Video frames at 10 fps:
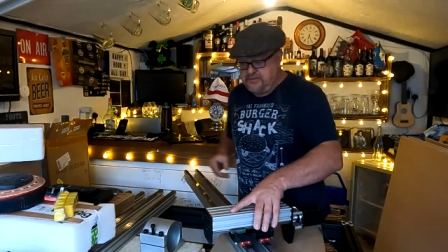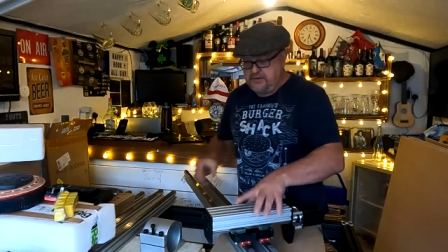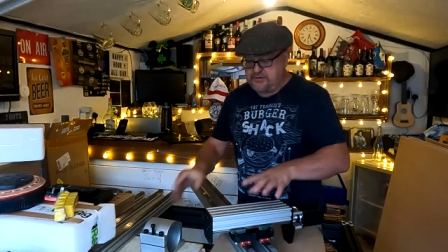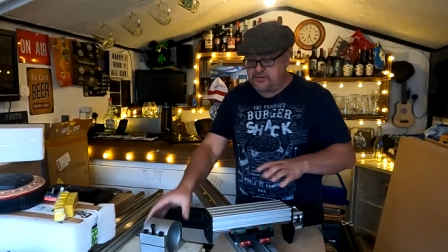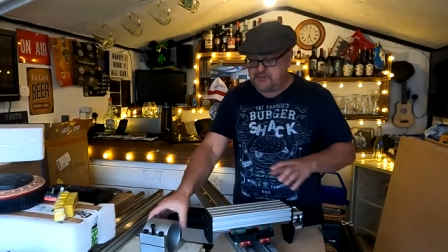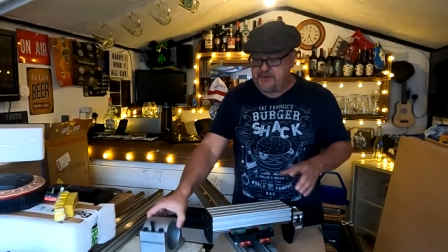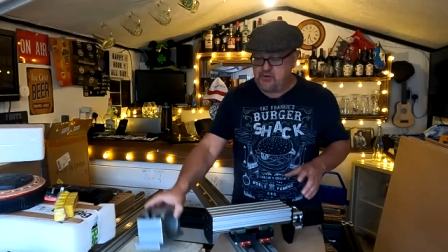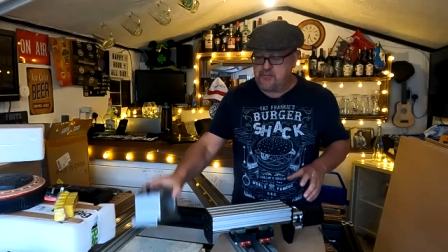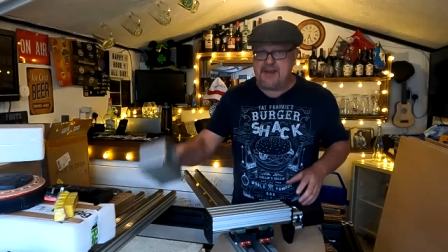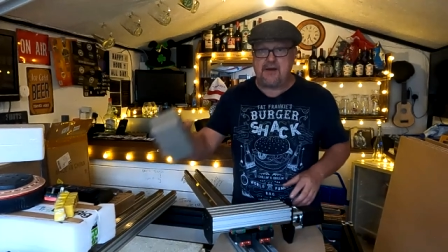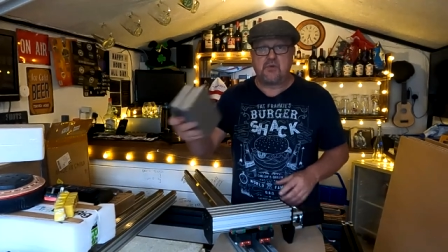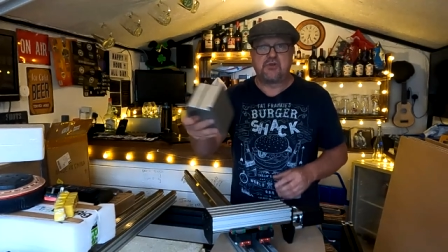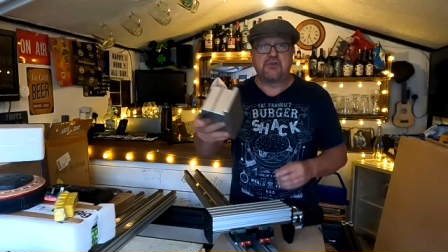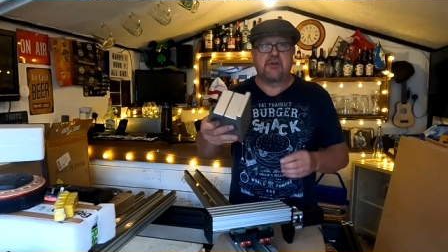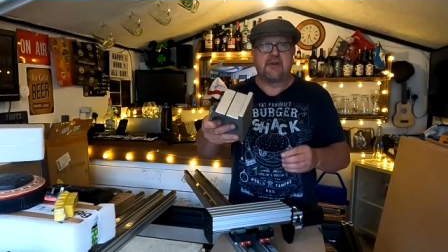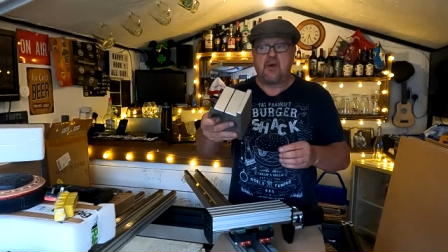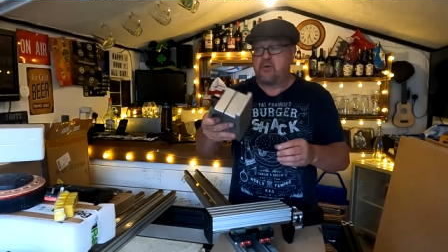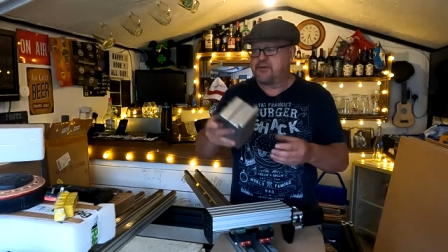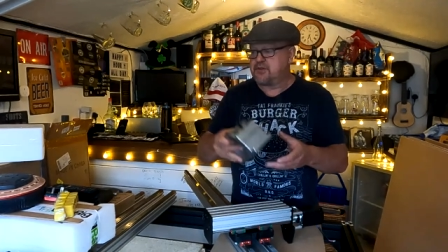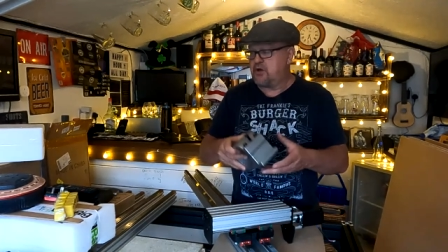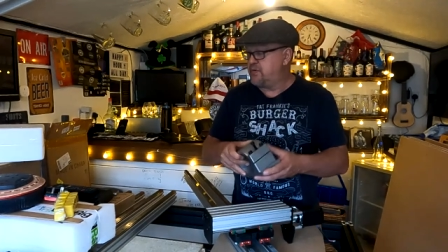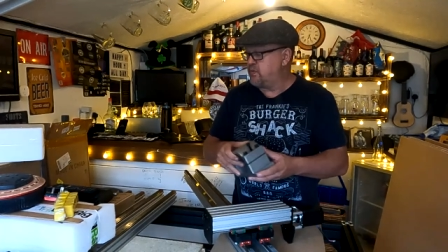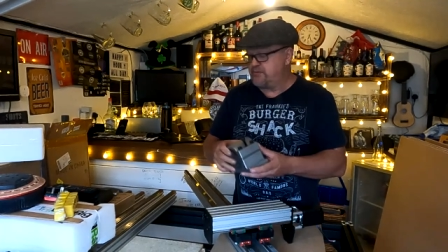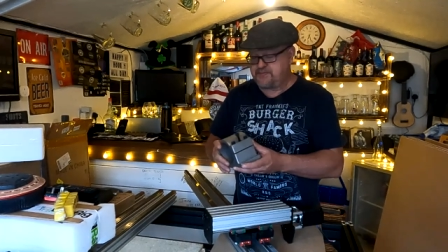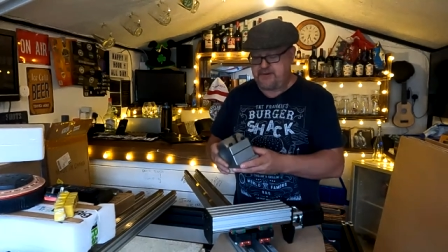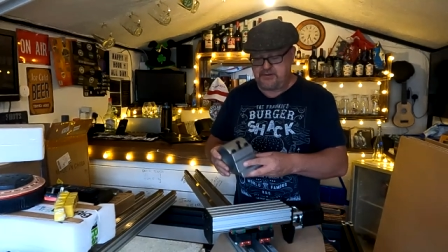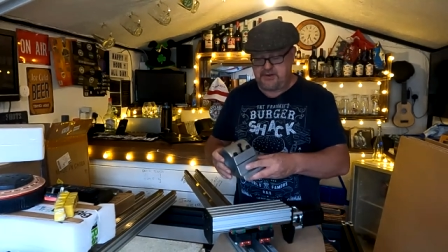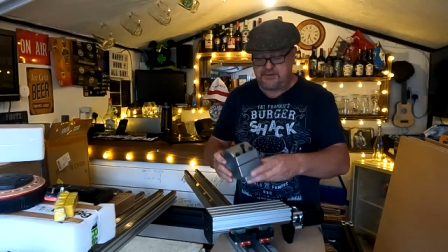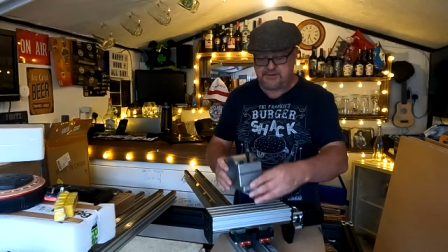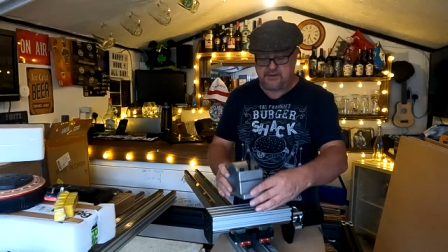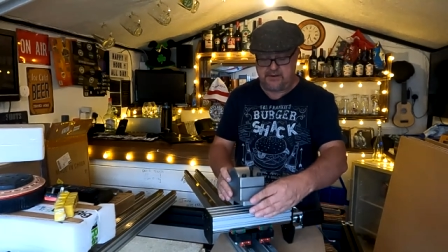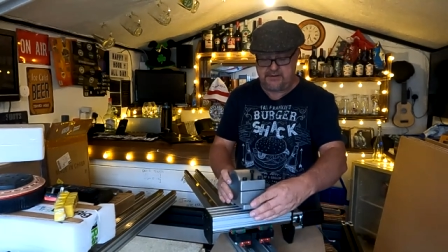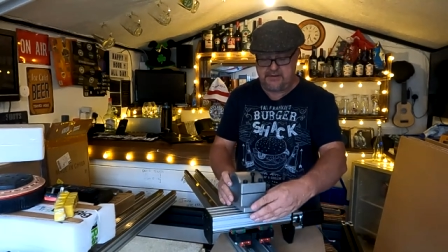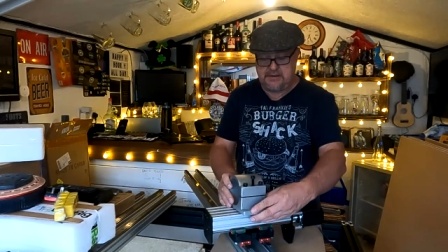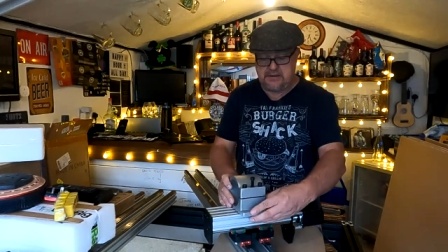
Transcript: This is a spindle mount which is going to go on top with a spindle inside.